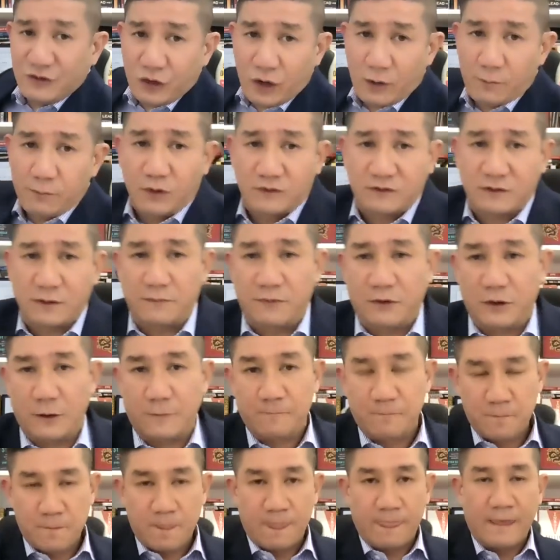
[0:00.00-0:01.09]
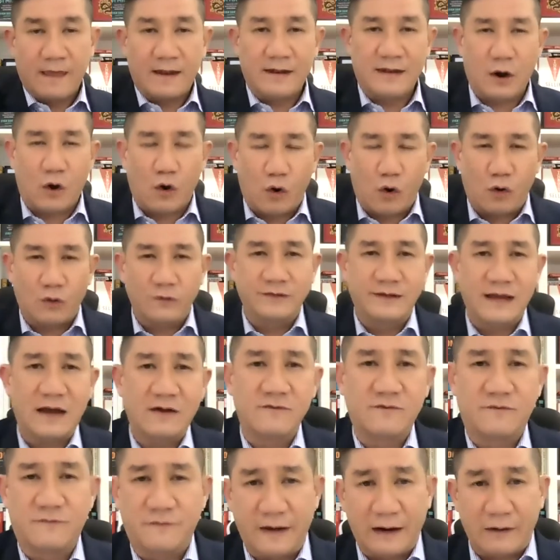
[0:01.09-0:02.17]
R books up there. They're all
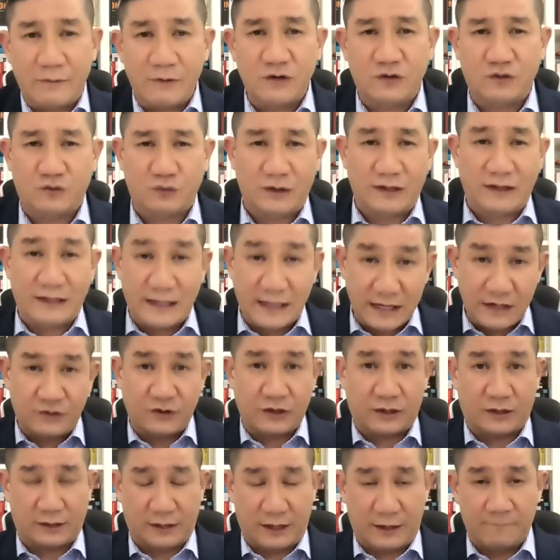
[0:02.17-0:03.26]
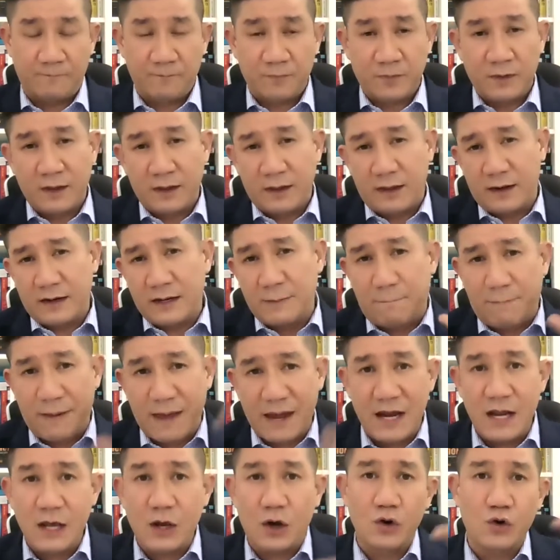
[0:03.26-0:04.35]
done very strategically.
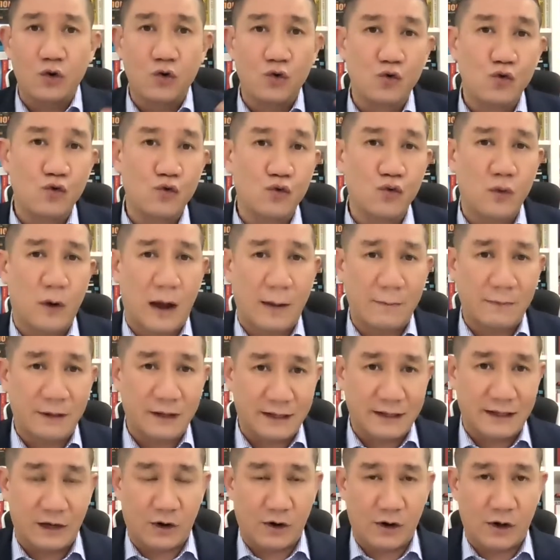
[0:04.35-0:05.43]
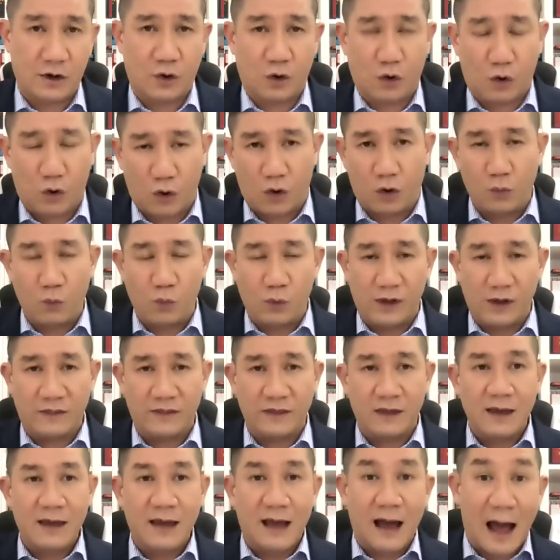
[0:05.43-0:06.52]
Depending on who I'm going to get on a call with,
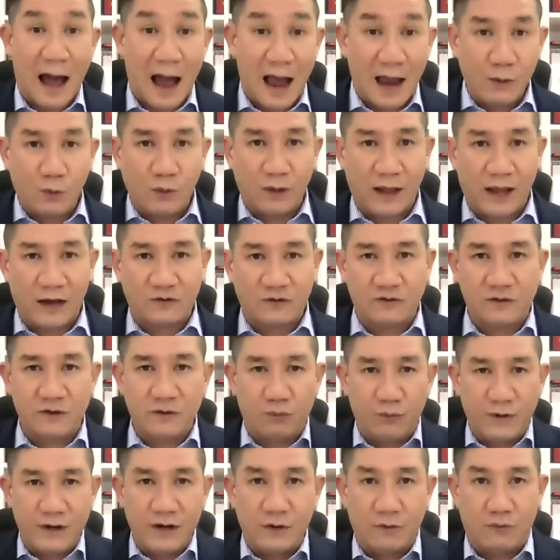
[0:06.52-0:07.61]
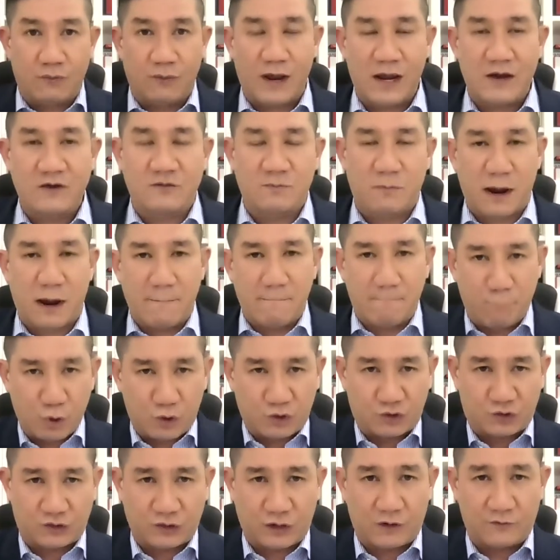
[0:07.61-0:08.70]
I will actually rearrange my
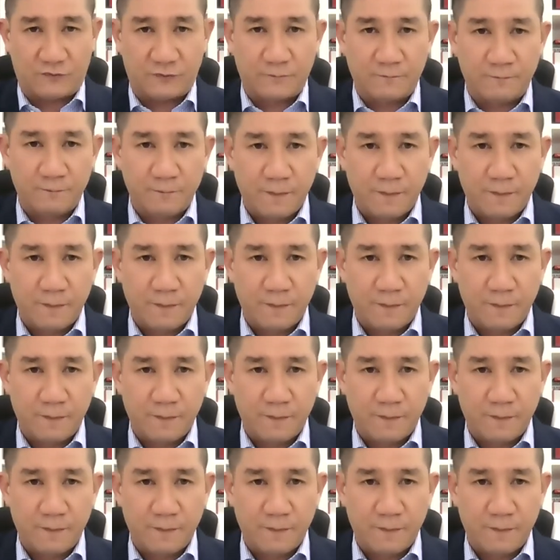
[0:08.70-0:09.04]
bookshelf.